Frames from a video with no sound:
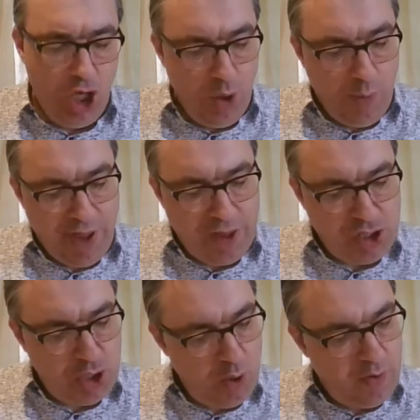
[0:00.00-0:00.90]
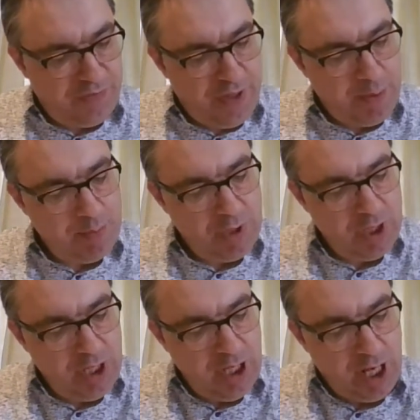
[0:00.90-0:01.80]
where the two of them
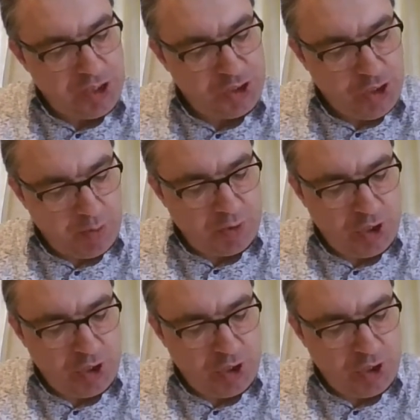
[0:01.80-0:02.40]
had stopped